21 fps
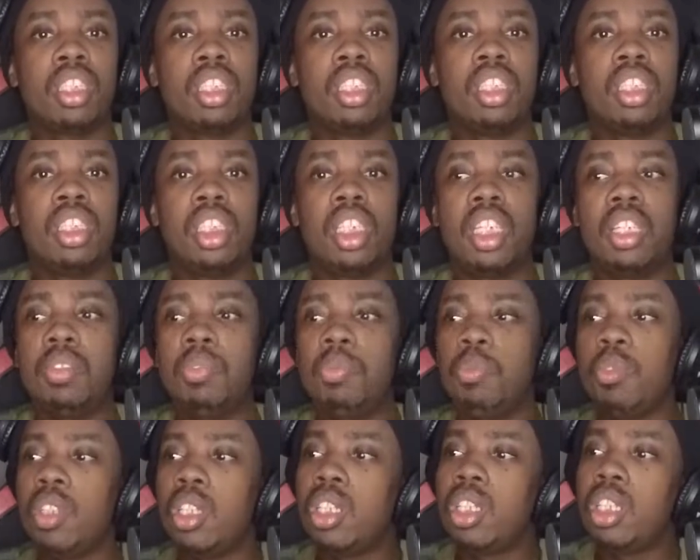
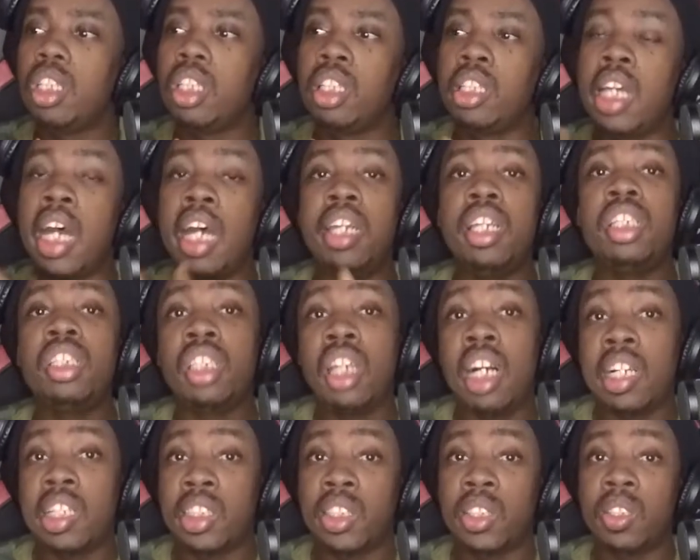See? That is
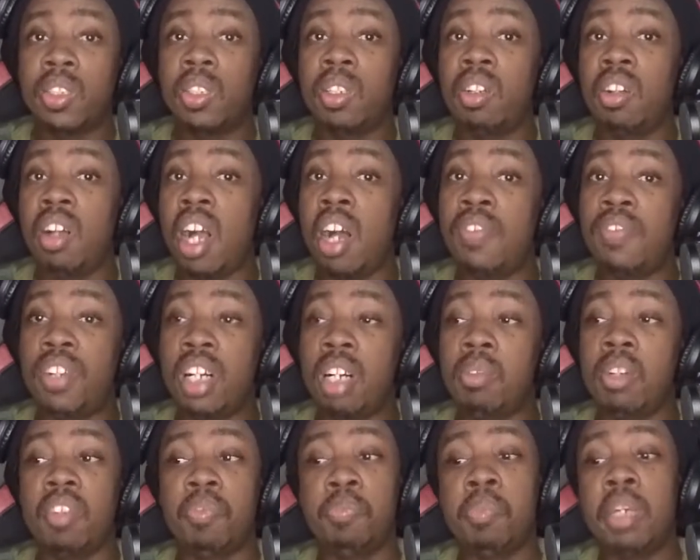also a
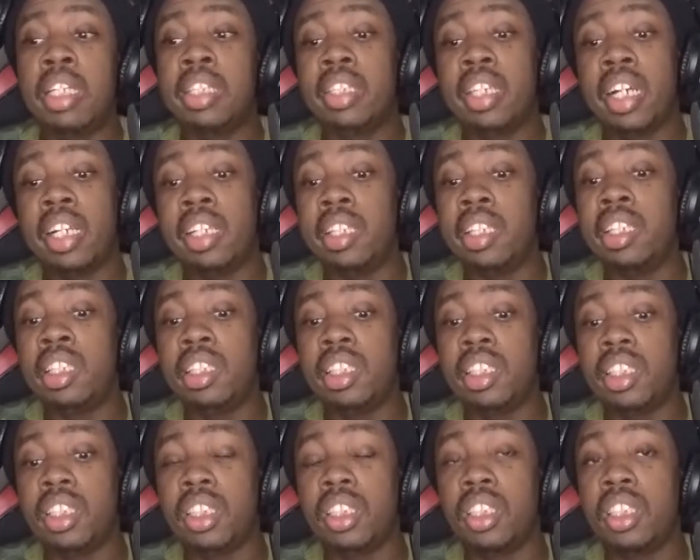form of mental
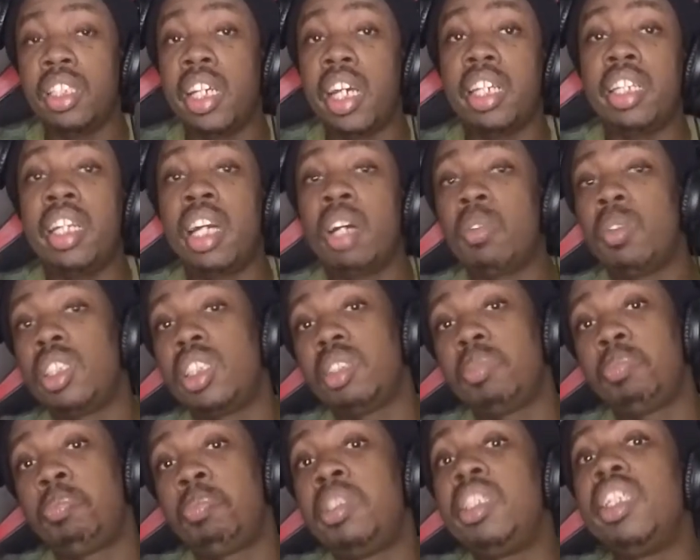illness, you know, that
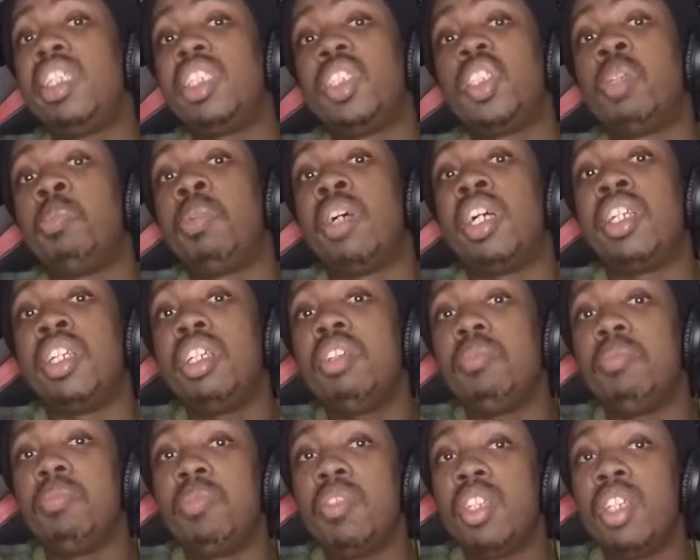was placed upon
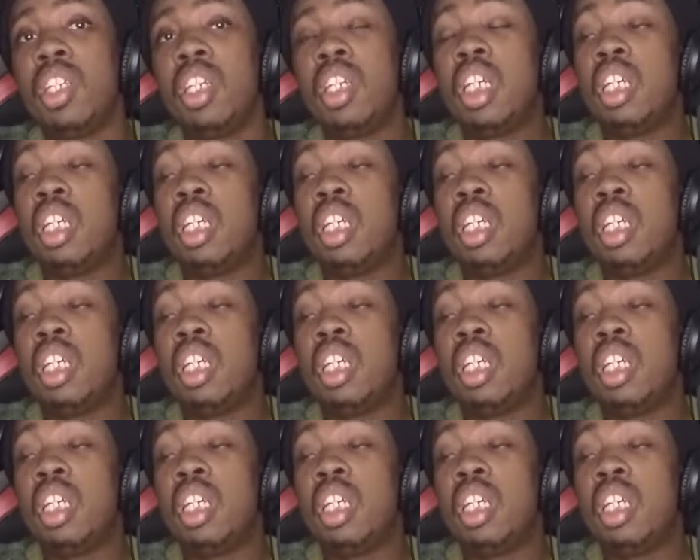him.